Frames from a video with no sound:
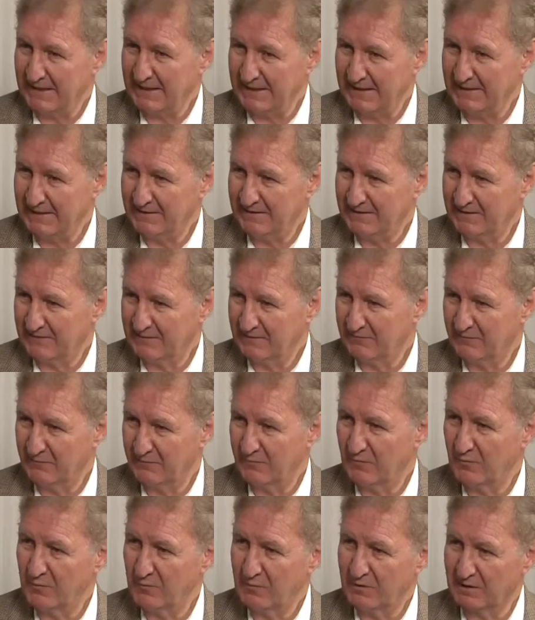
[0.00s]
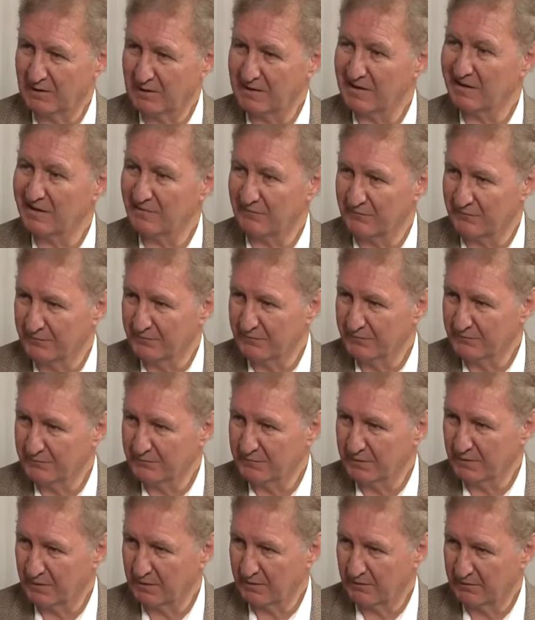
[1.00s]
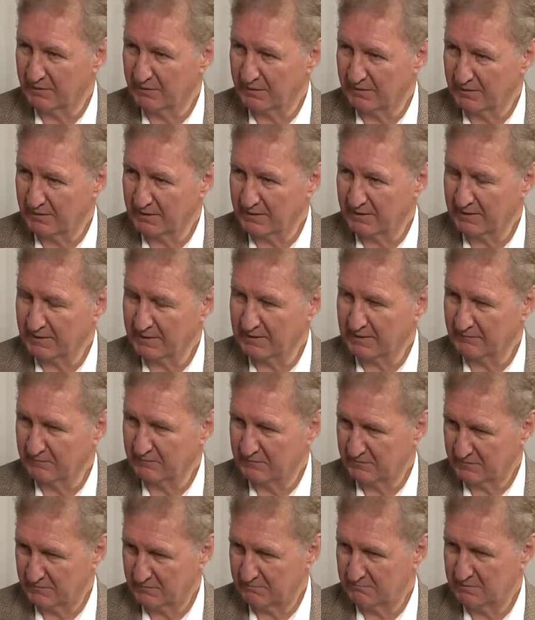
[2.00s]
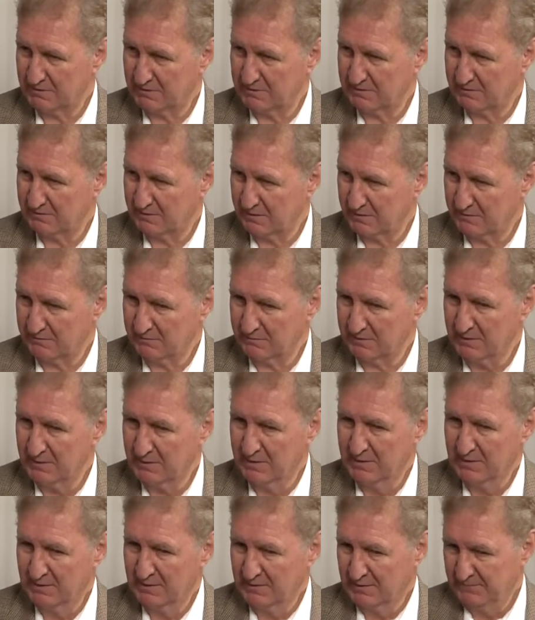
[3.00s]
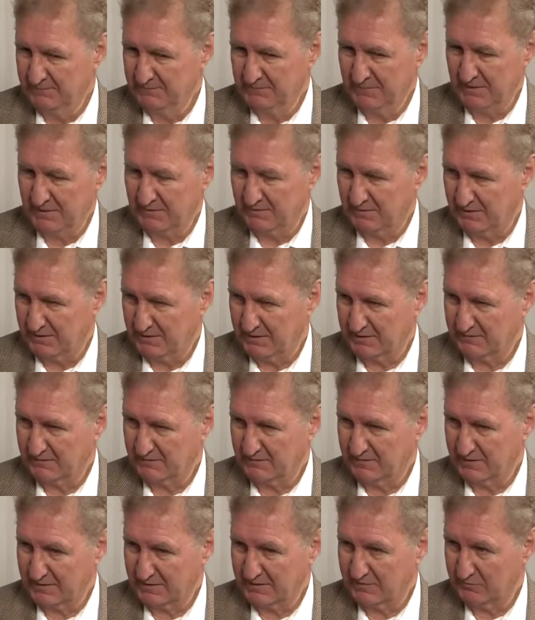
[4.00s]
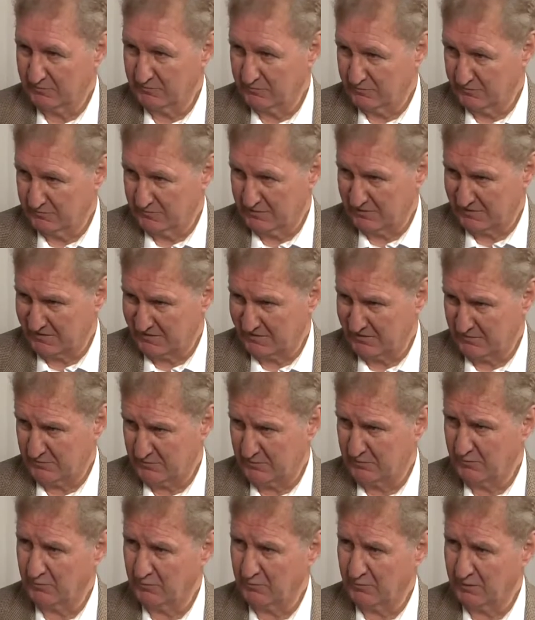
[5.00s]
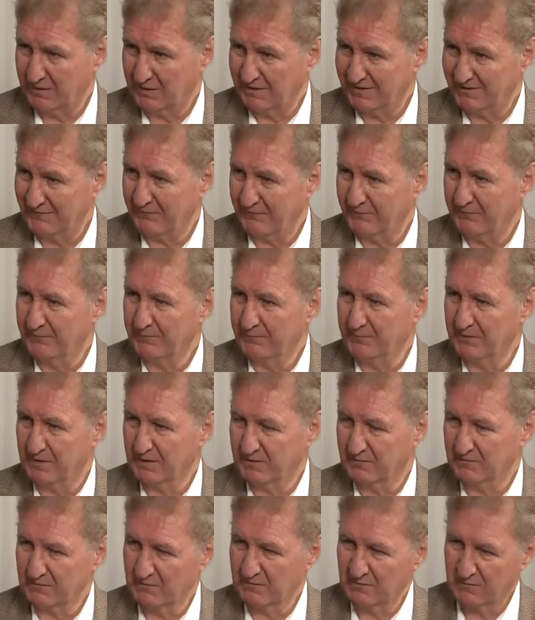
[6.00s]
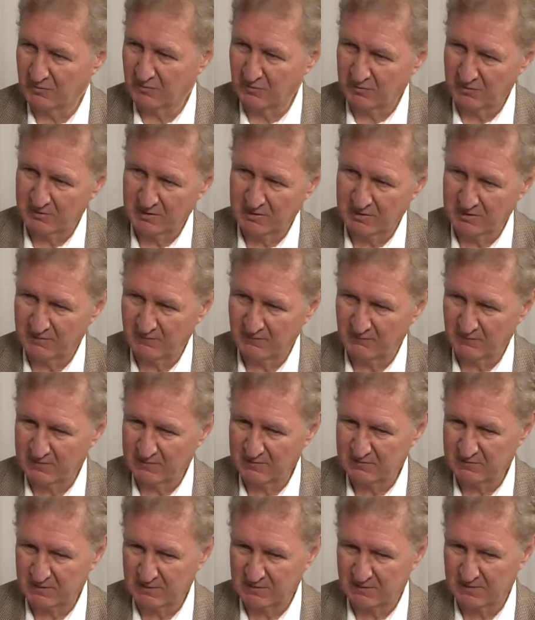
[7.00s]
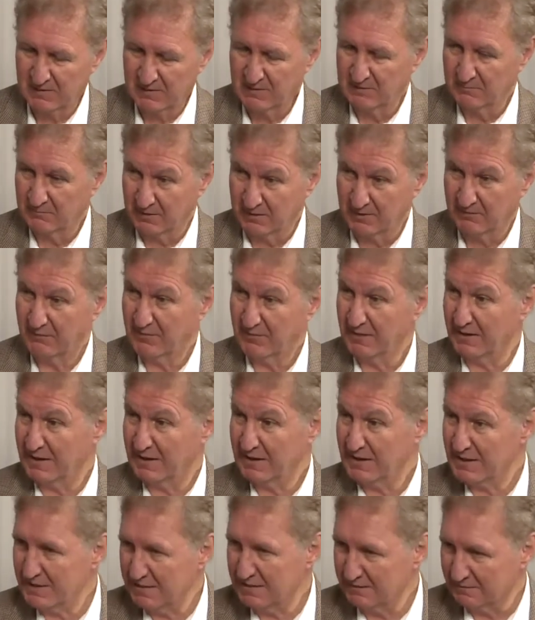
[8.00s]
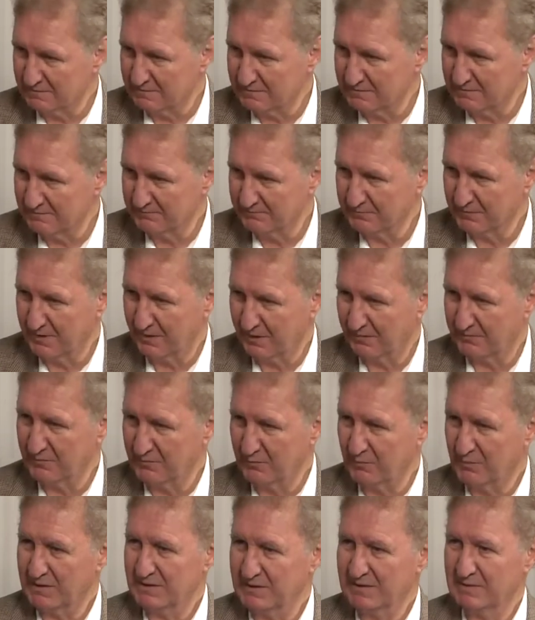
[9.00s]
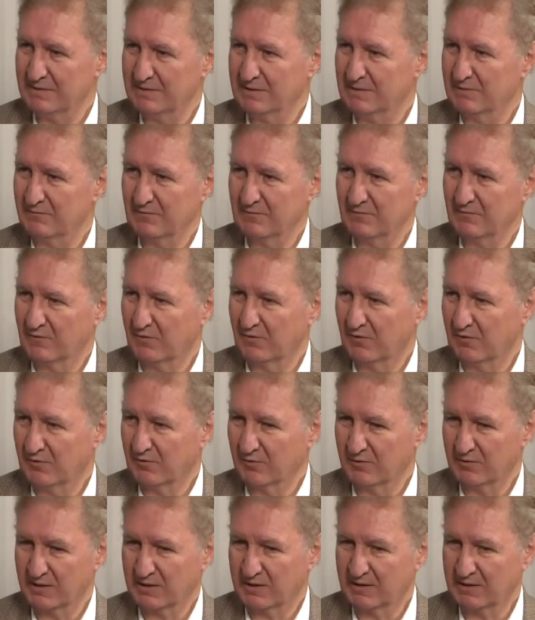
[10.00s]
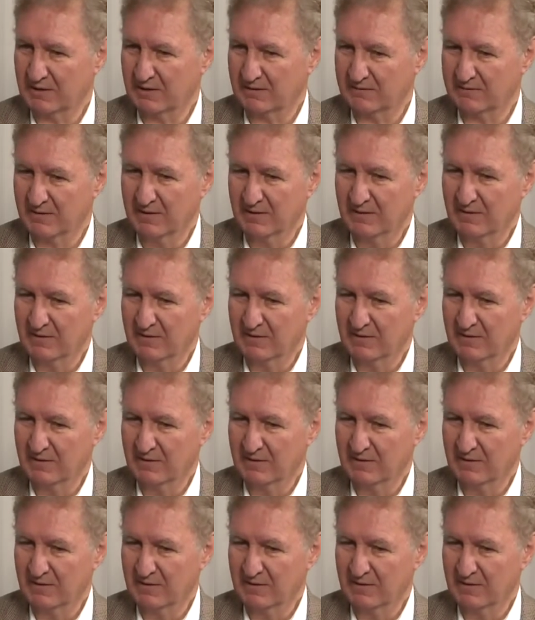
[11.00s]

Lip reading: heading for a cliff. Yeah. You know, they're going to come tumbling down in the next decade or two if there's not an intervention. But if there is, I mean, we can even start looking at